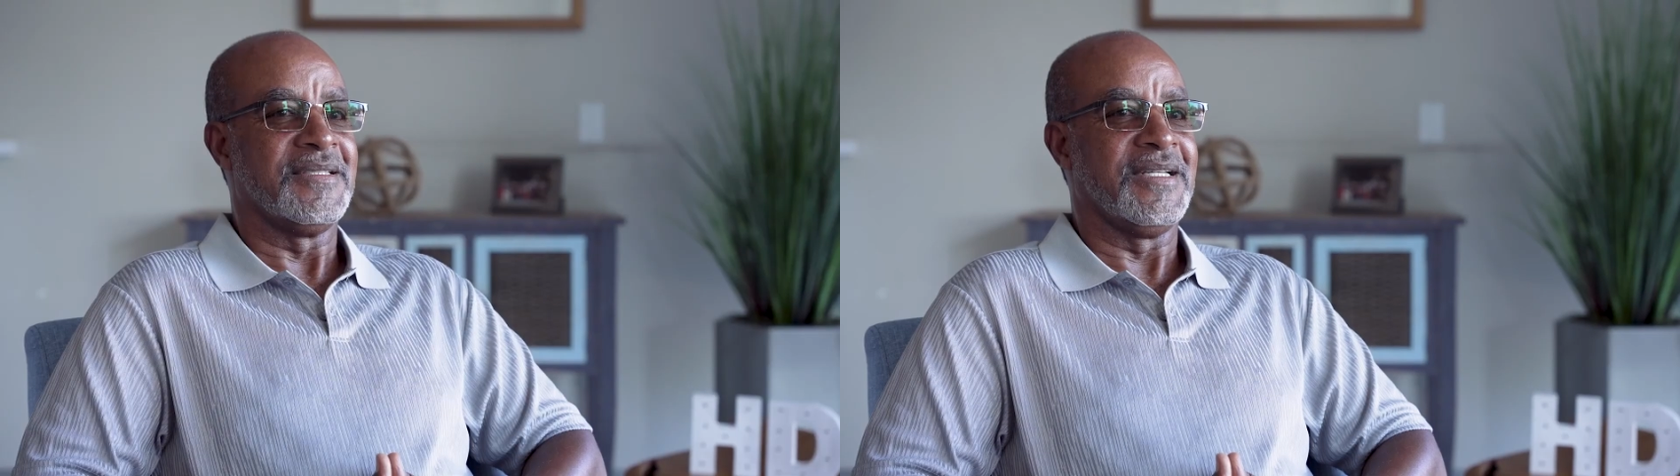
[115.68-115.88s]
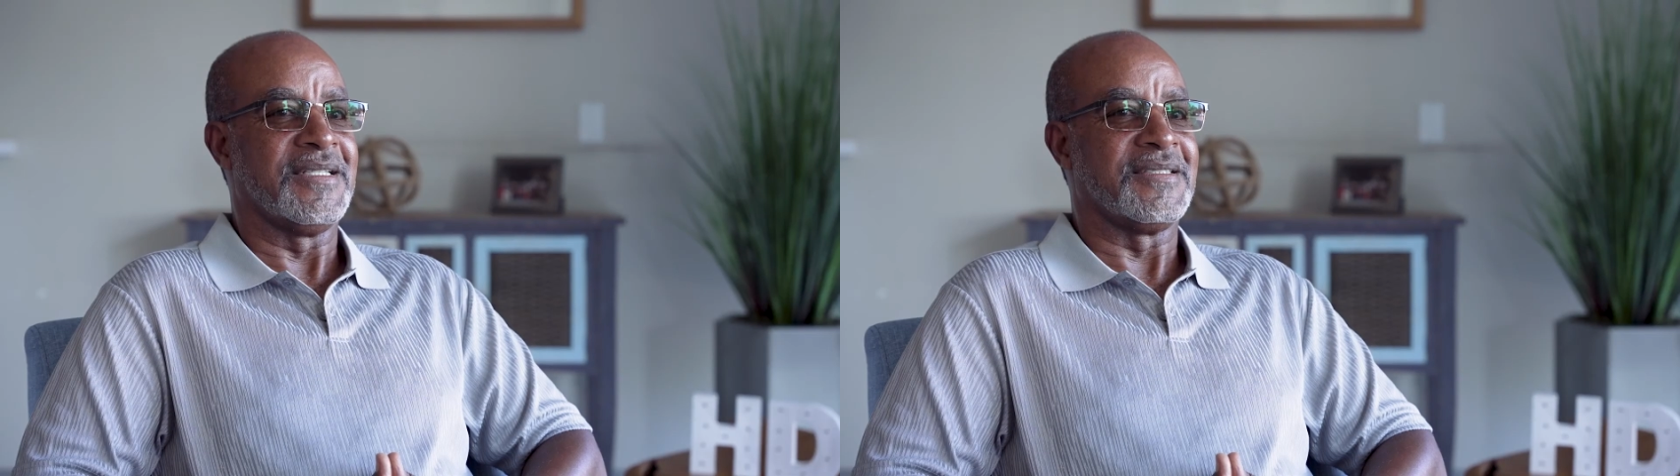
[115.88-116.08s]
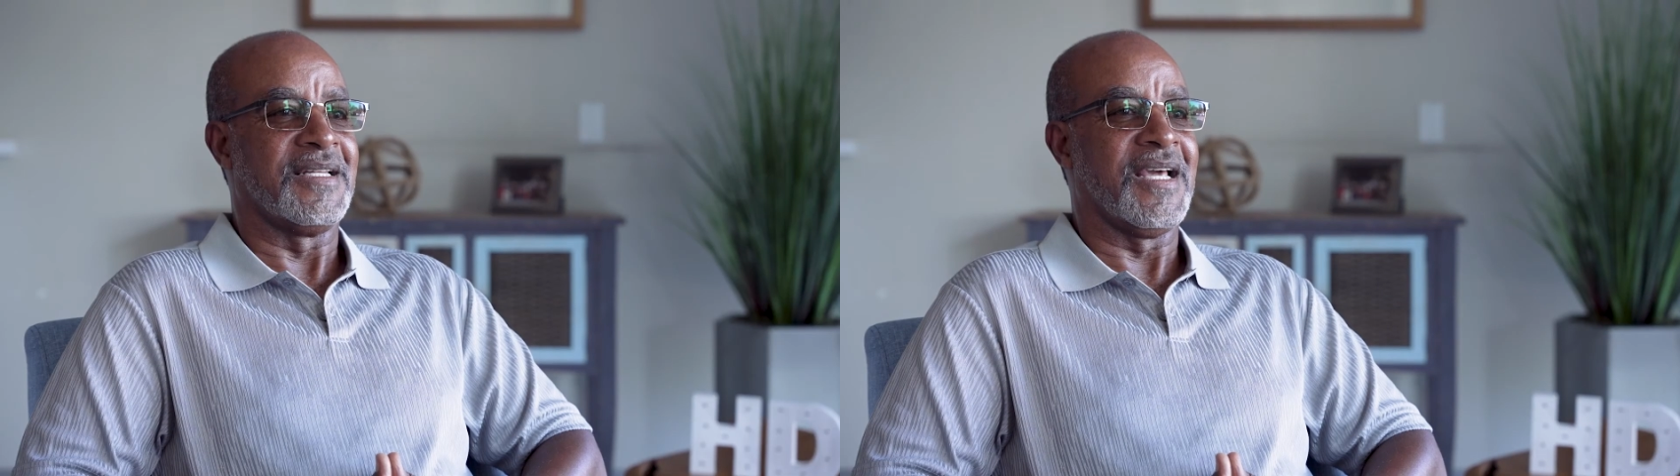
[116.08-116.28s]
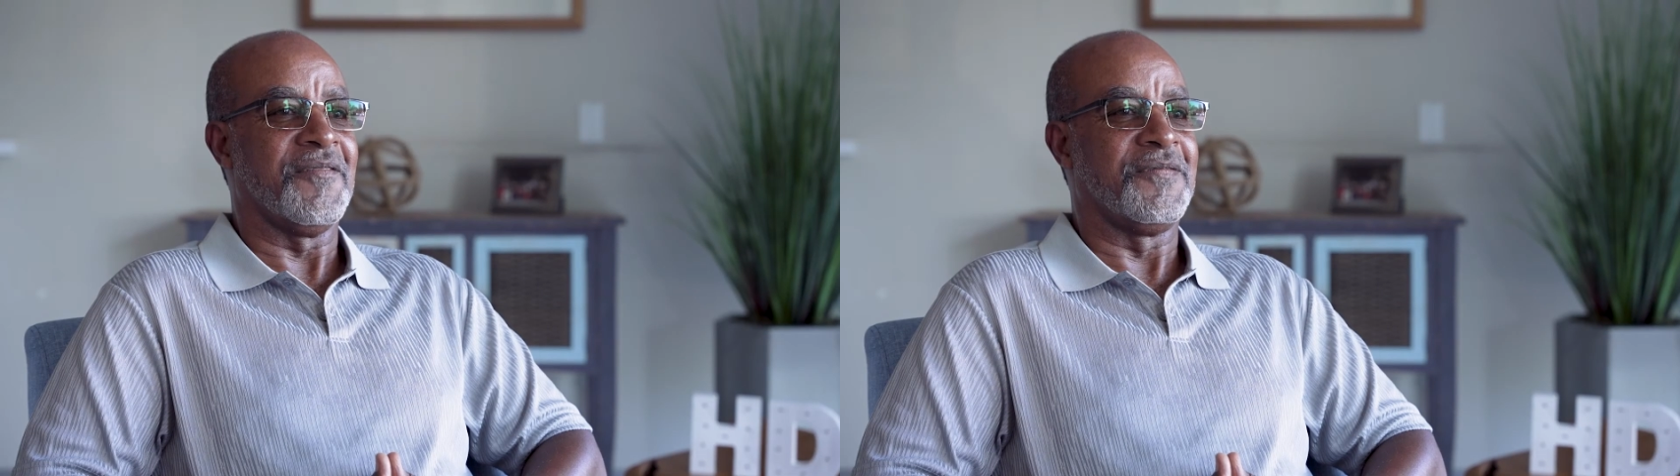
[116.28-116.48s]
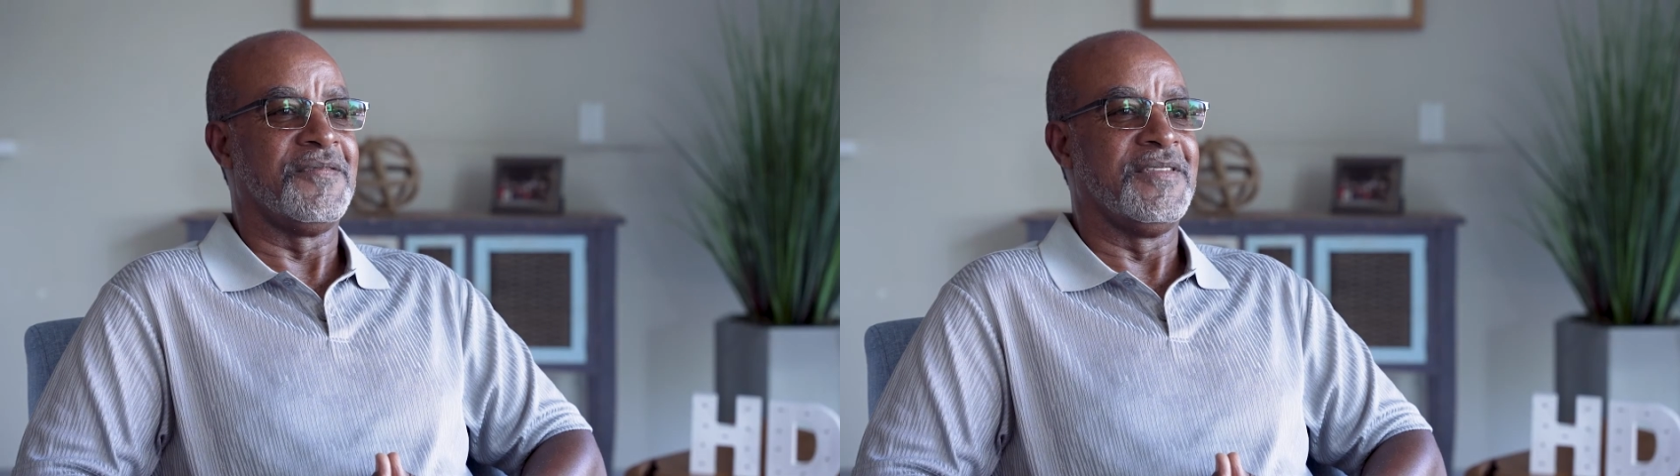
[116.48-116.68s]
Yes,
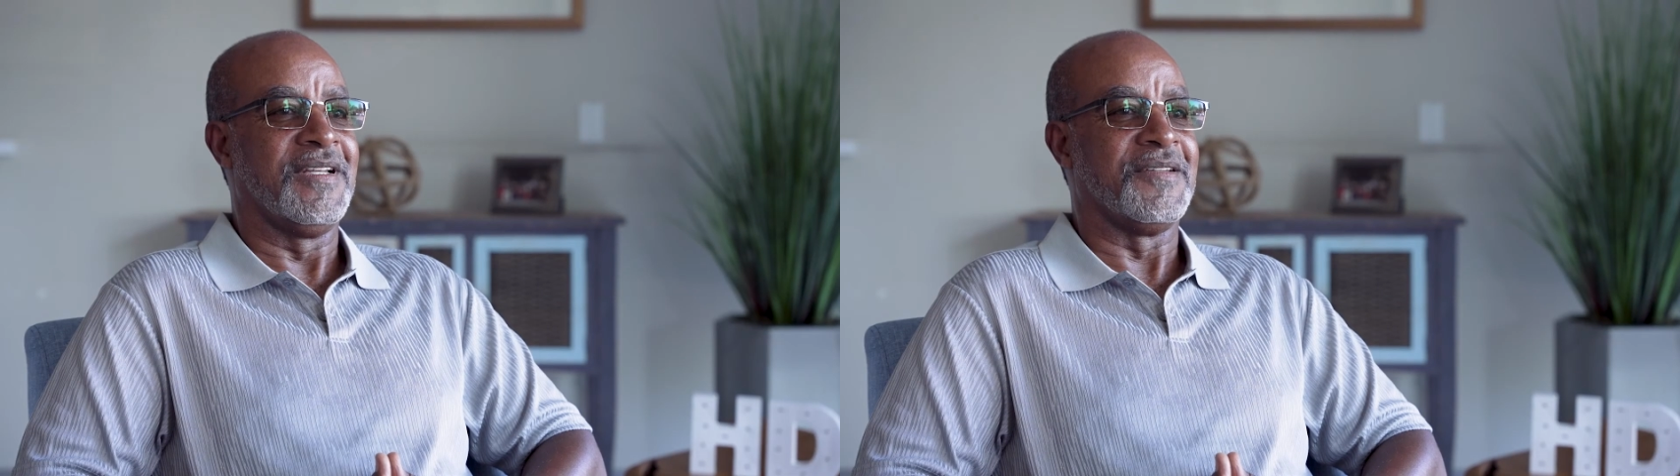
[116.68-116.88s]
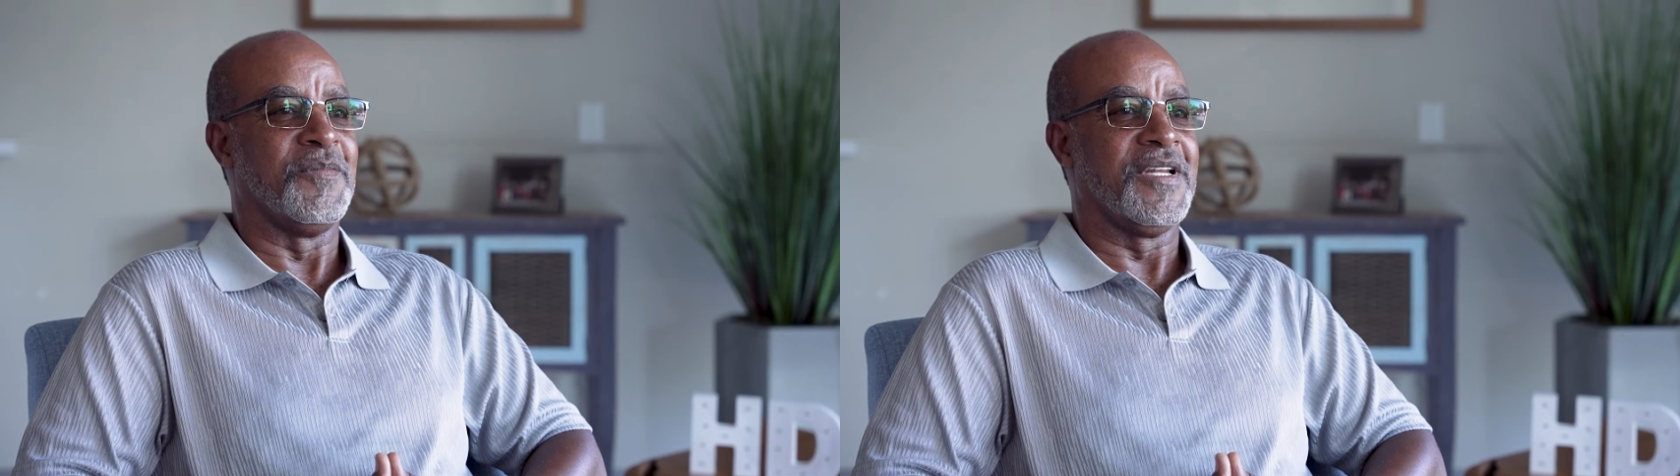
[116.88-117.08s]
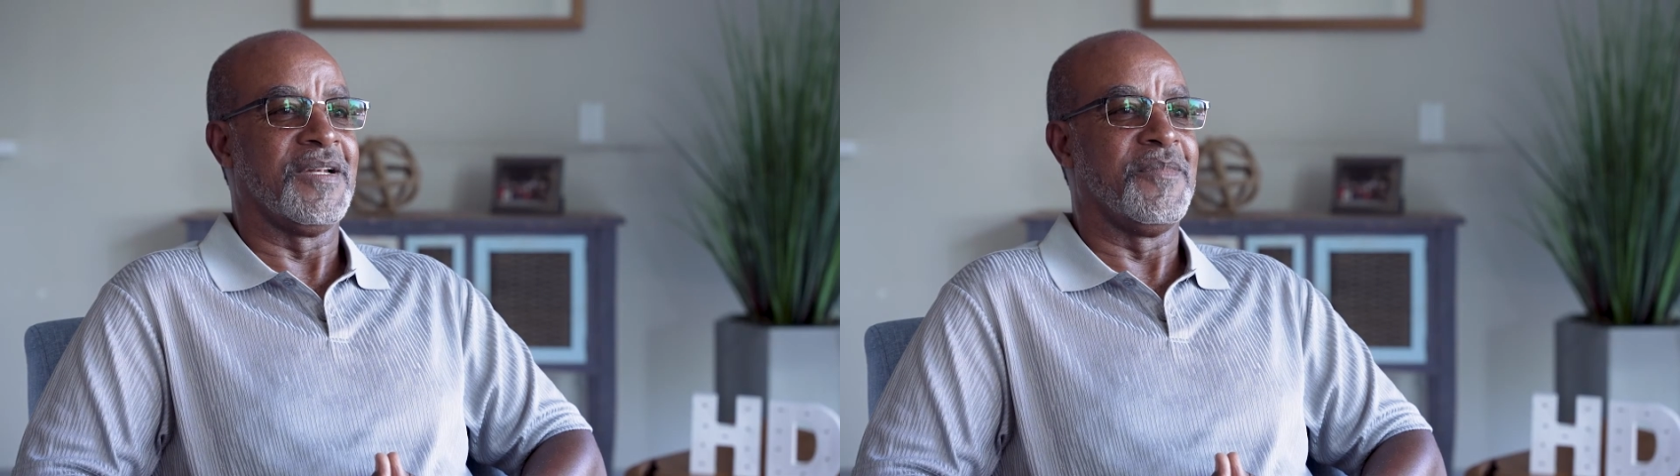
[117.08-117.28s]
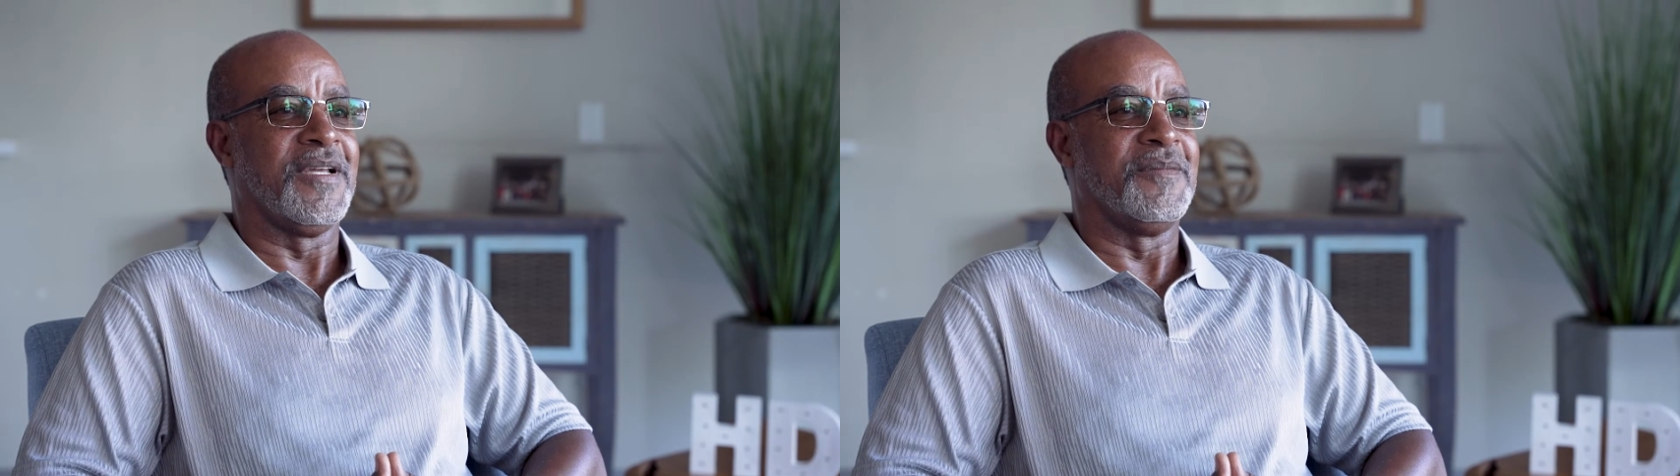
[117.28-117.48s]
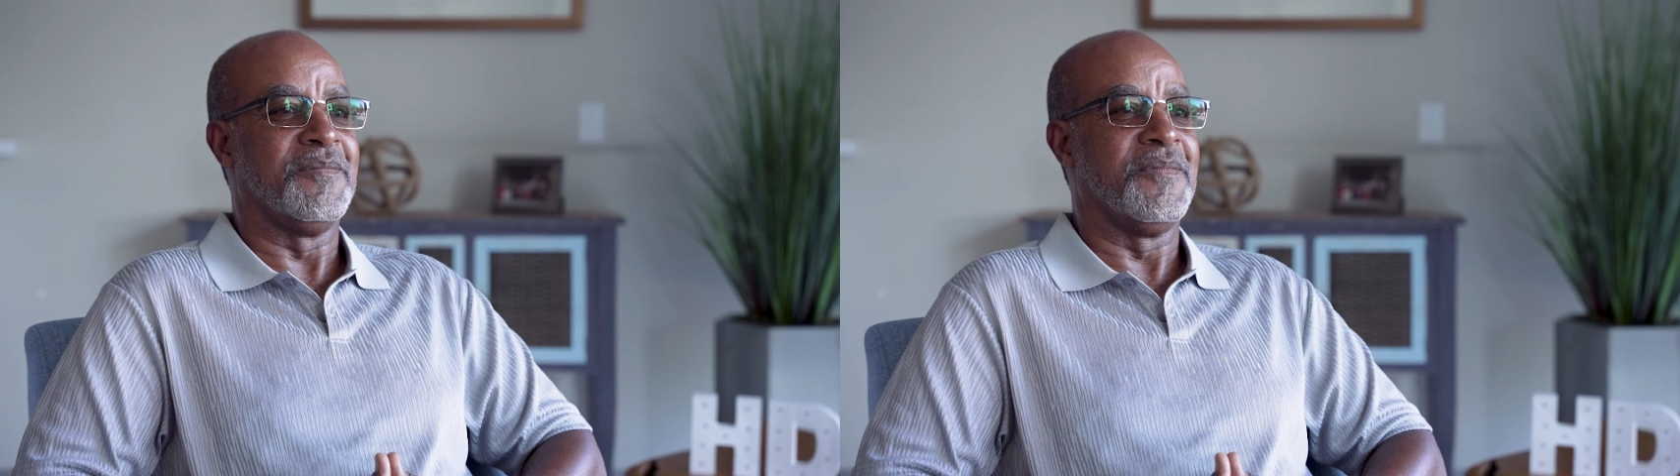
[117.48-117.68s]
life has been a big,